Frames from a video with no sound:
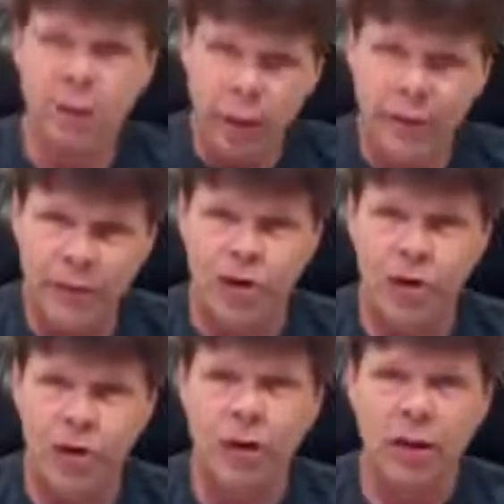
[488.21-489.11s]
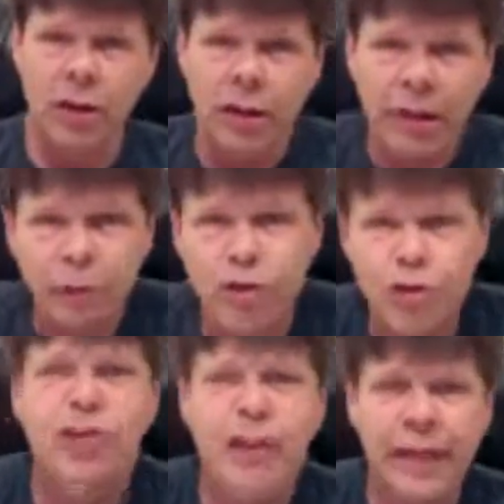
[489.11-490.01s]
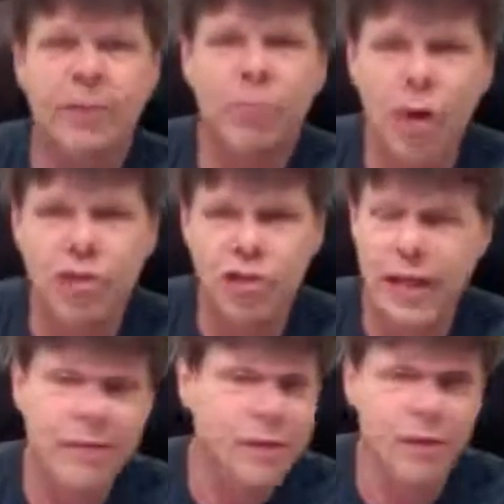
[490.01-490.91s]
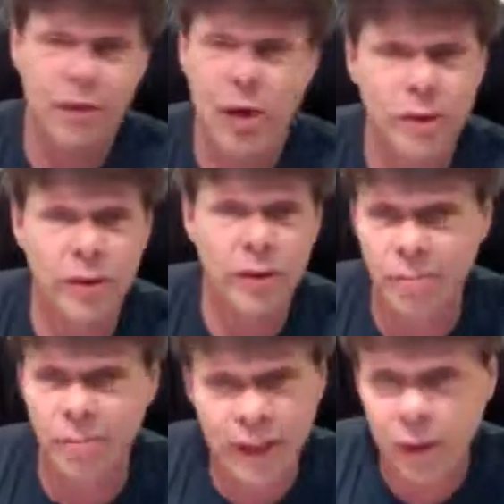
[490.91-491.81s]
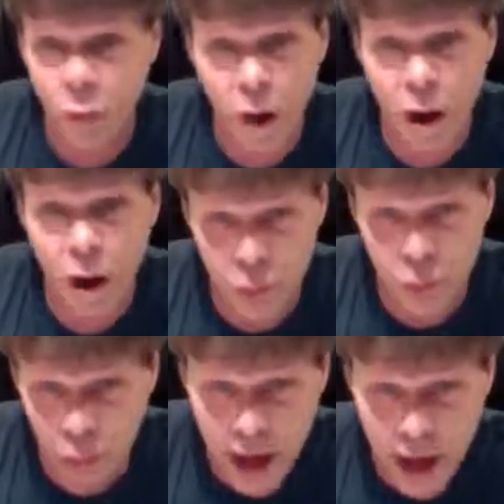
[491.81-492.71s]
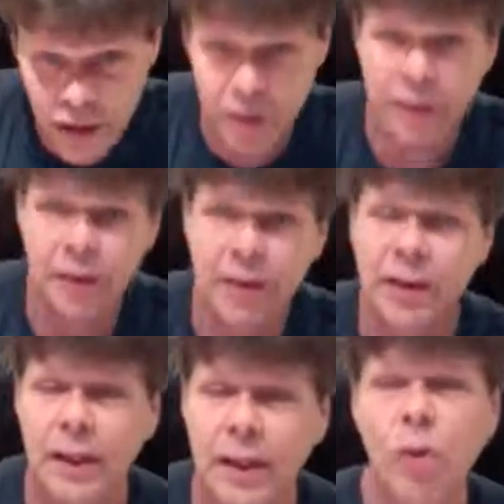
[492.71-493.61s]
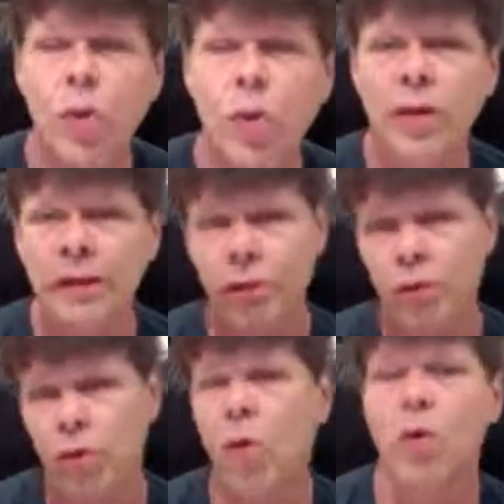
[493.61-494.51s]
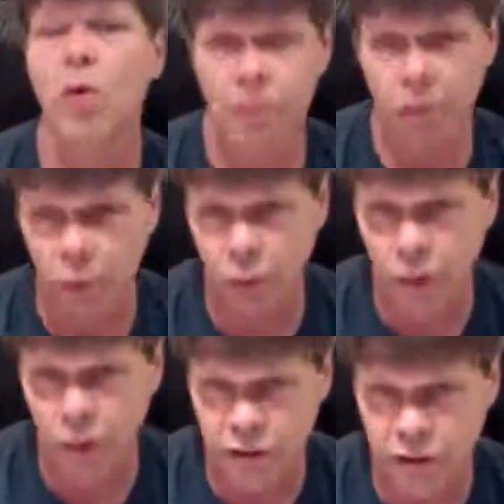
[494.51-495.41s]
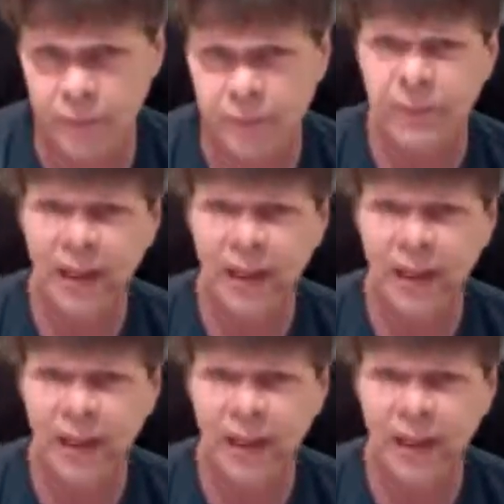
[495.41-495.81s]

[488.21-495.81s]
But if you just get in motion, even if you're going the complete wrong direction, it will give you course correction.